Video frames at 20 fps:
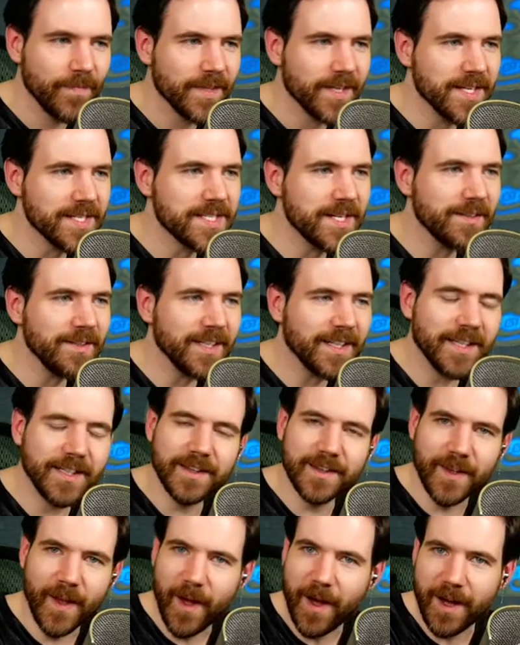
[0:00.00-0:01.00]
Is there like a
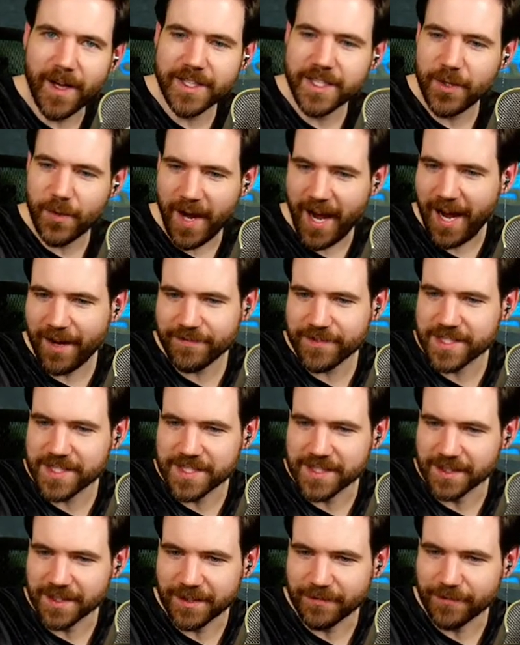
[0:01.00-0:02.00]
law you have to
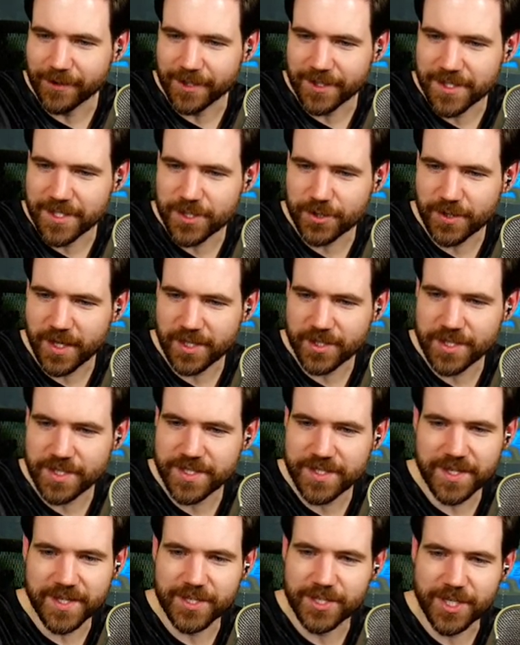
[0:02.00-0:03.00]
deliver instructions
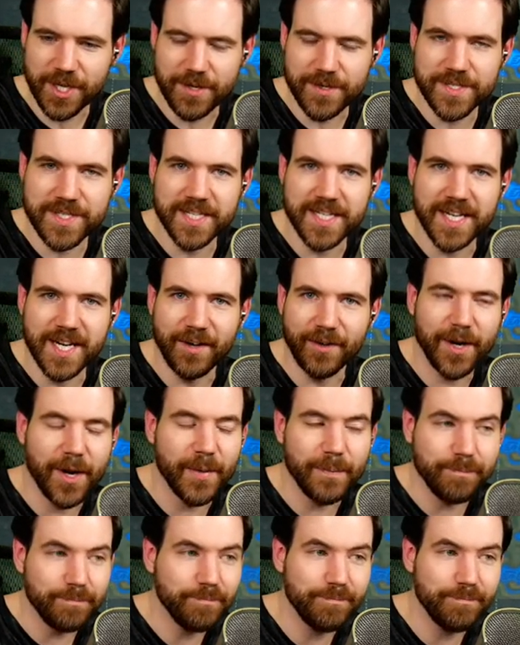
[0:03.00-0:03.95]
to the chosen hero